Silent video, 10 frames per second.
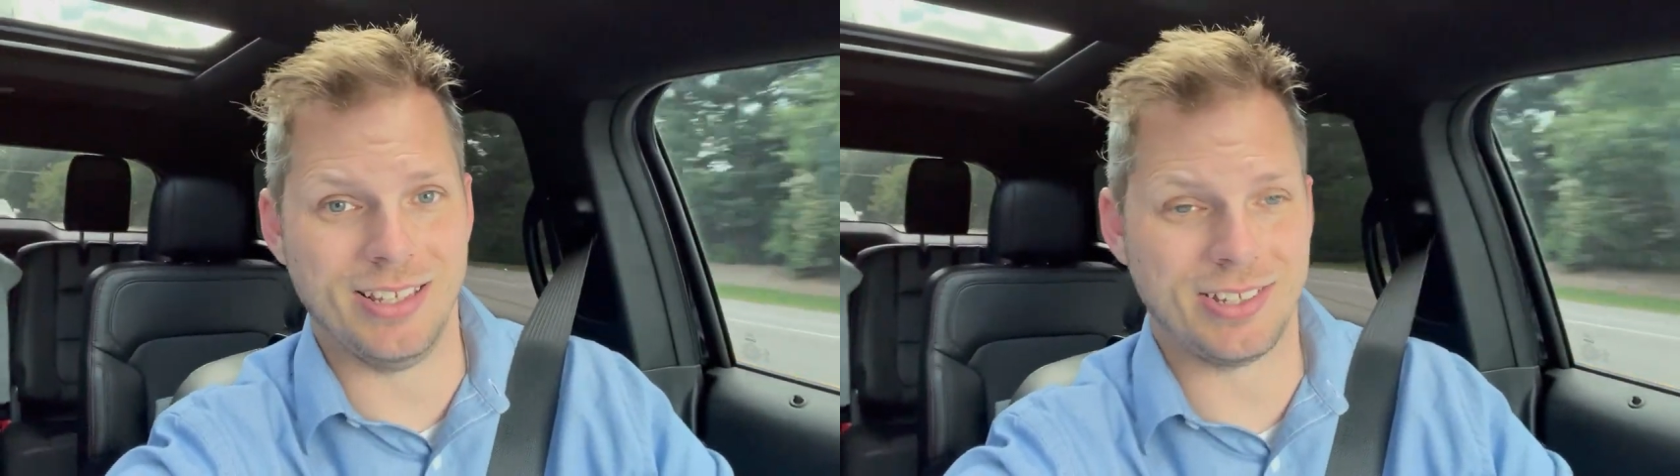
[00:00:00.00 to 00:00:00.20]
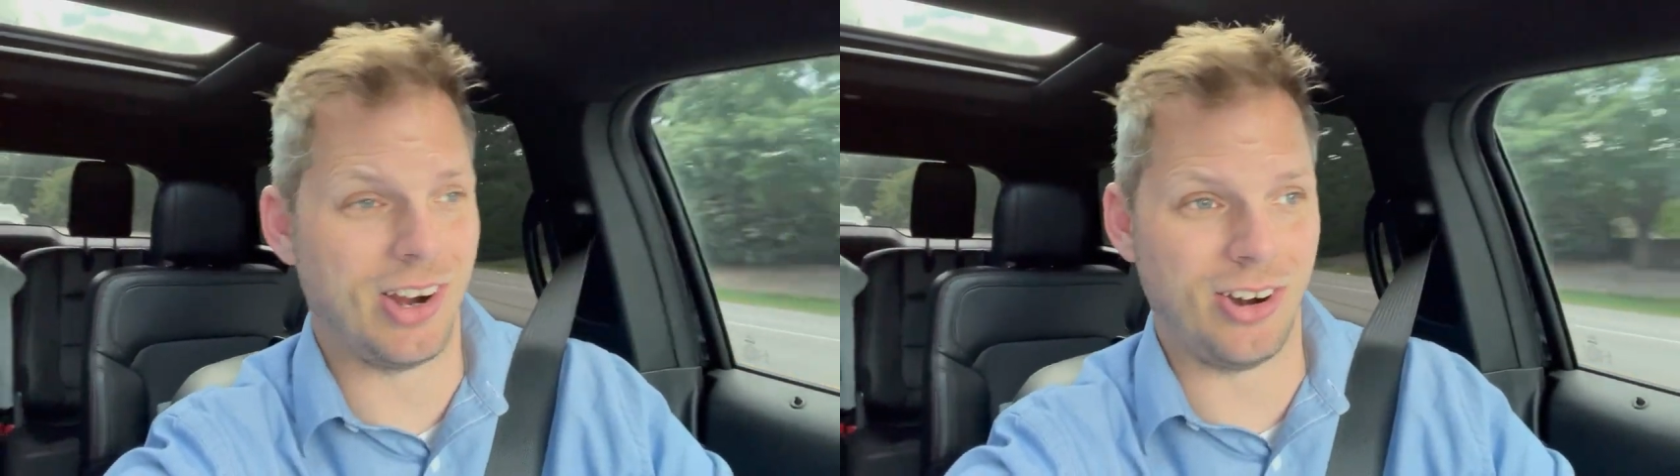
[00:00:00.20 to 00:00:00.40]

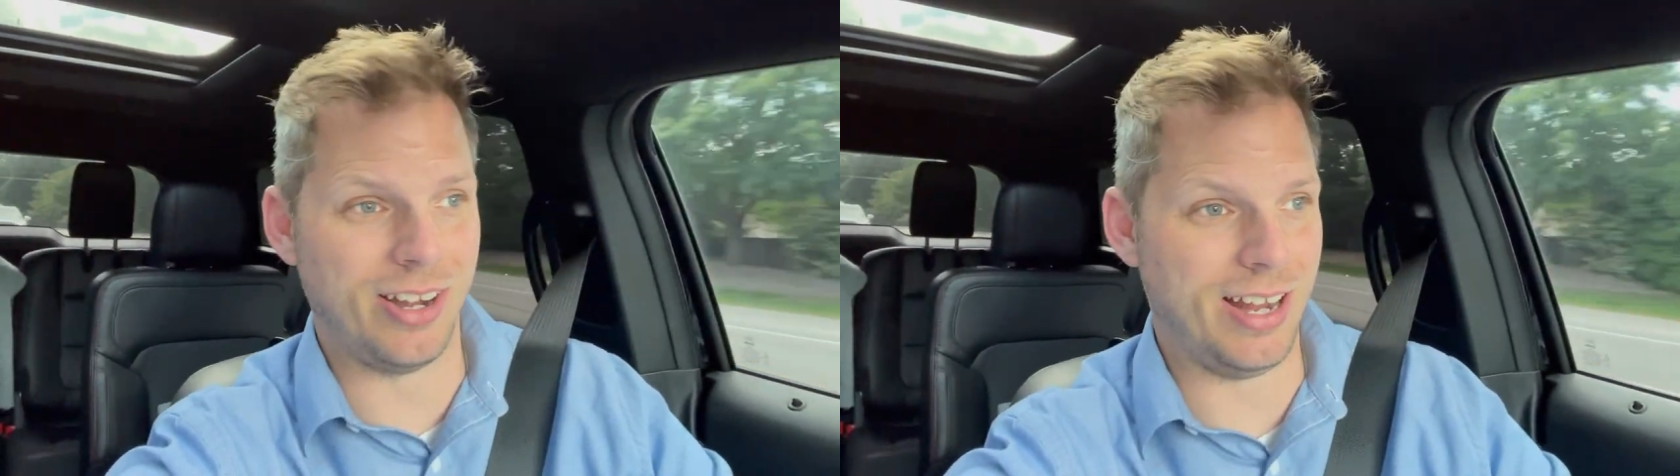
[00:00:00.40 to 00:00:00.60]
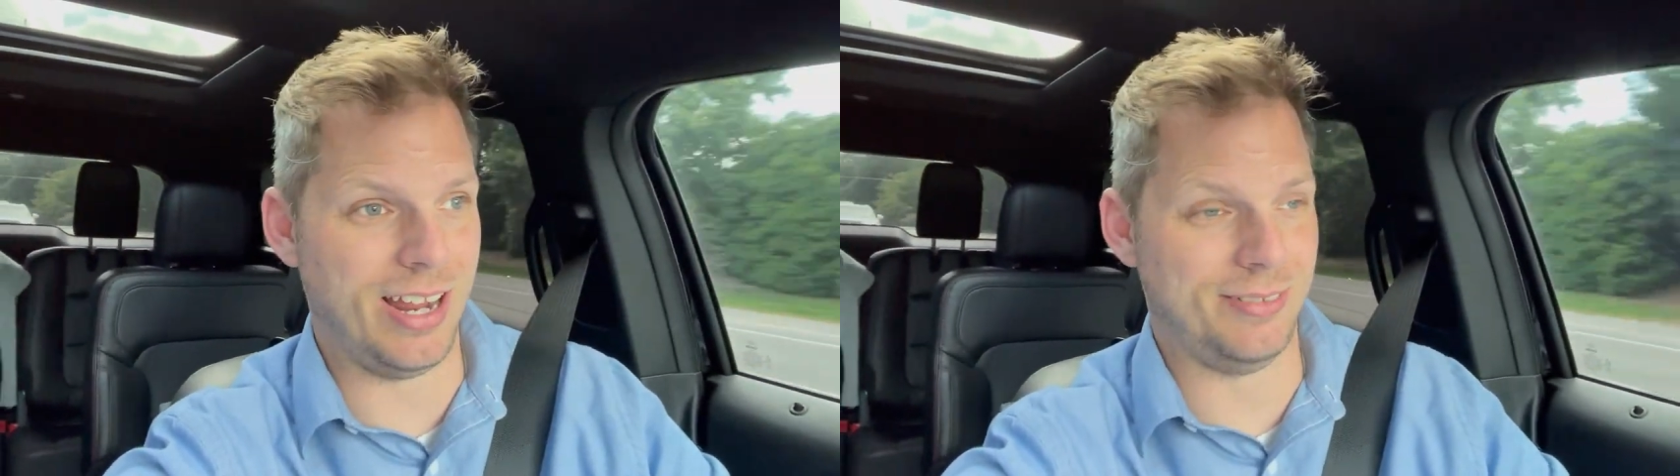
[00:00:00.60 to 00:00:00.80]
this car
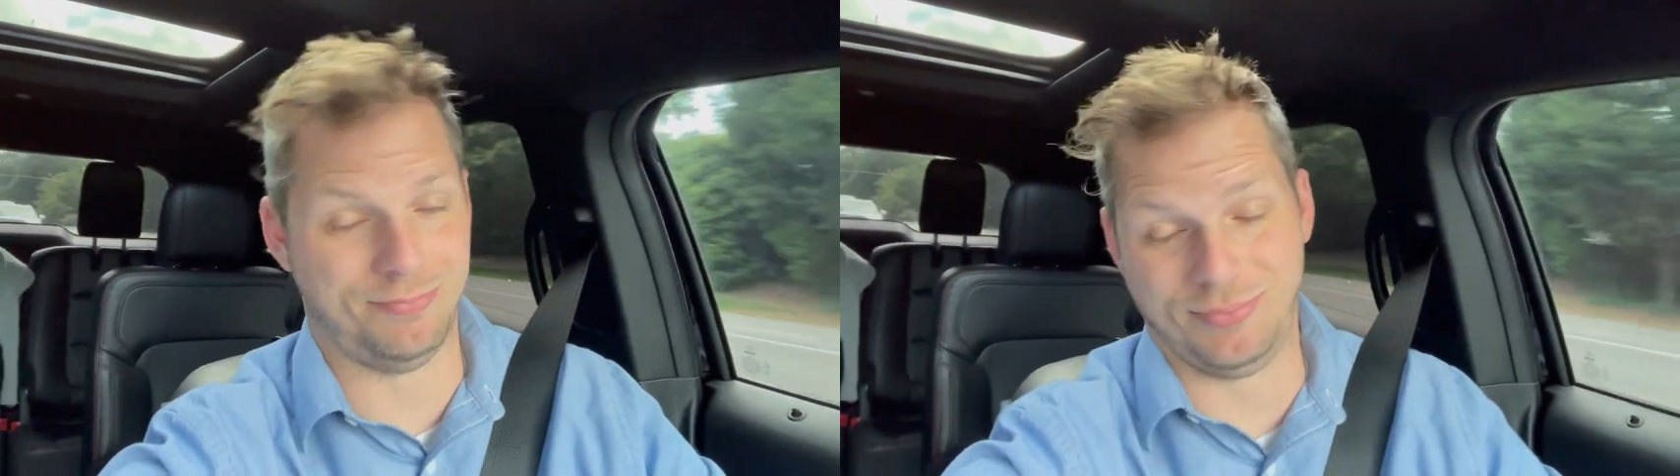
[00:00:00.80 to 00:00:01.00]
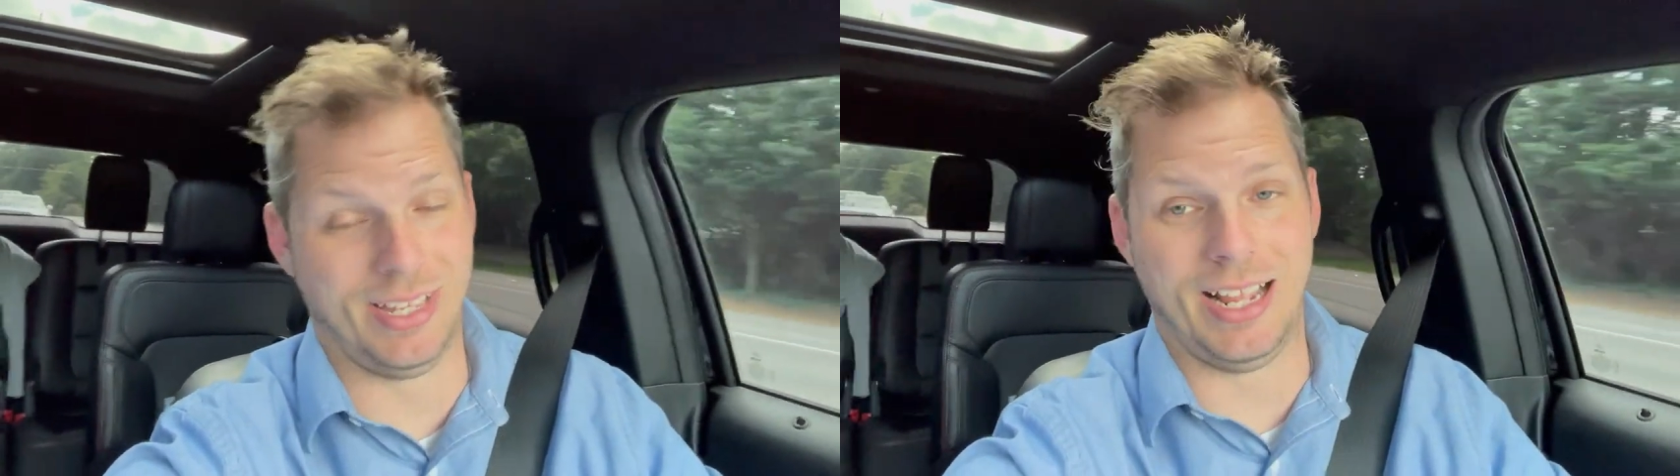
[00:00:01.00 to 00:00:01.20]
in. I,
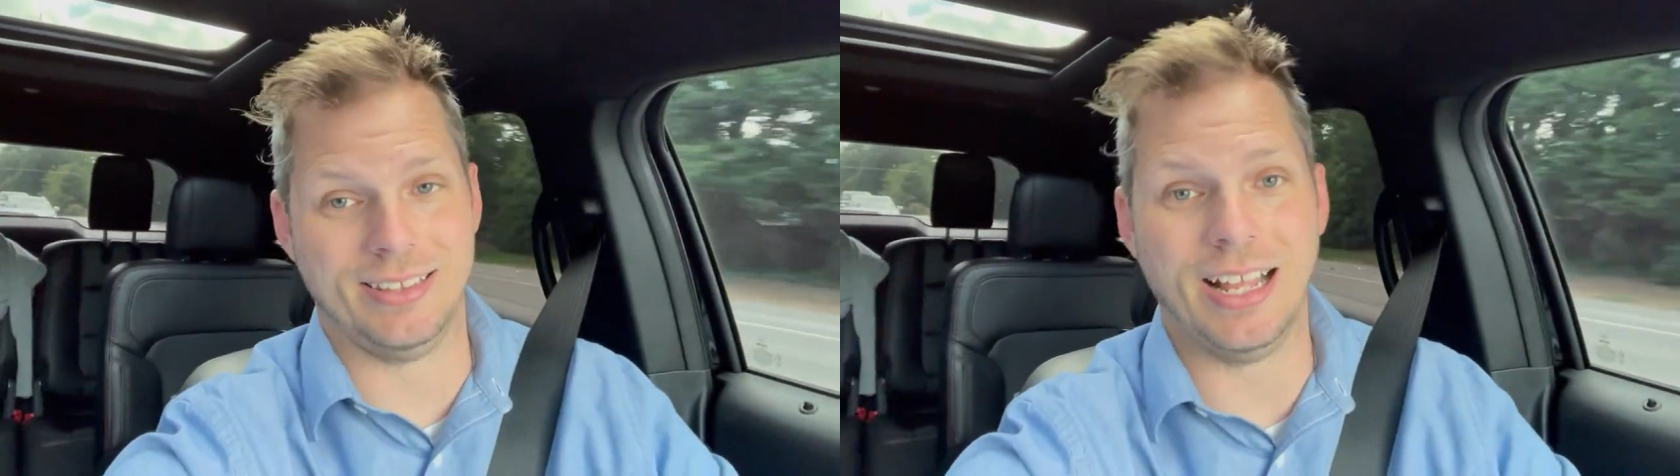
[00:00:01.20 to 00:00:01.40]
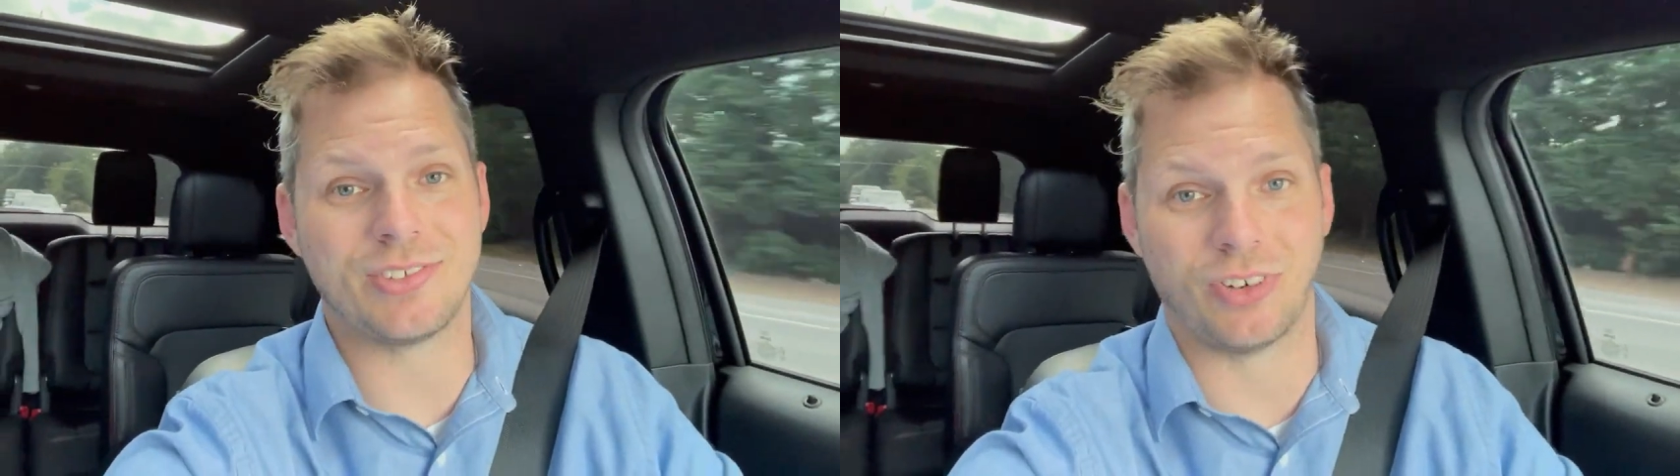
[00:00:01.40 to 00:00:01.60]
I,
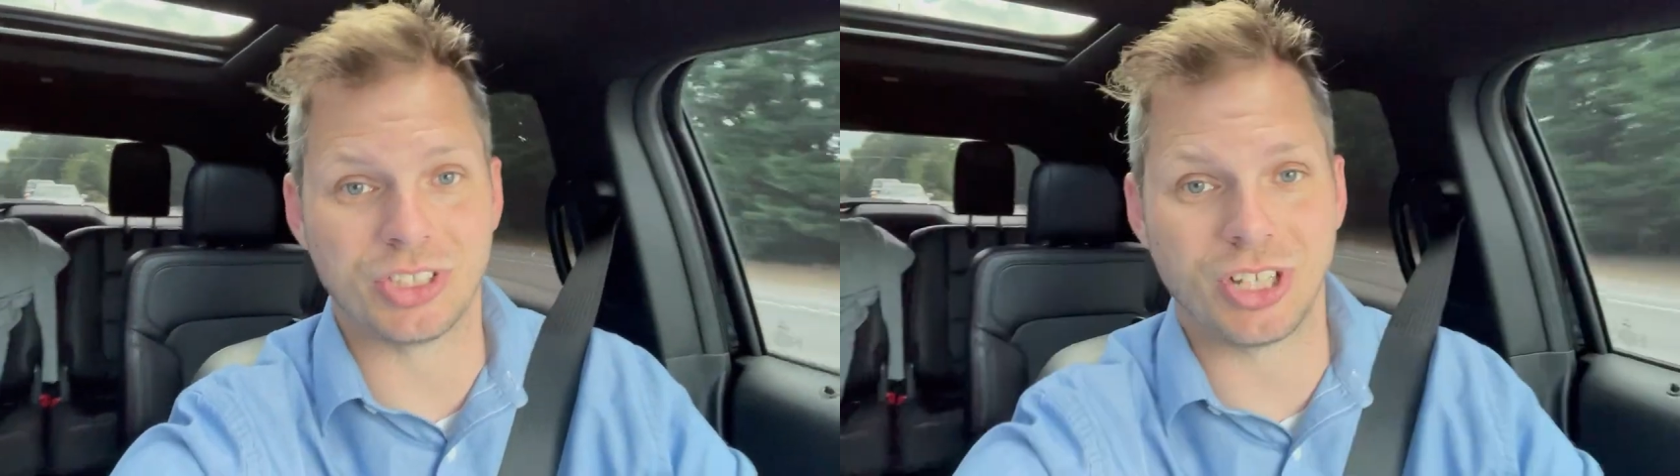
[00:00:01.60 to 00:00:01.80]
that's for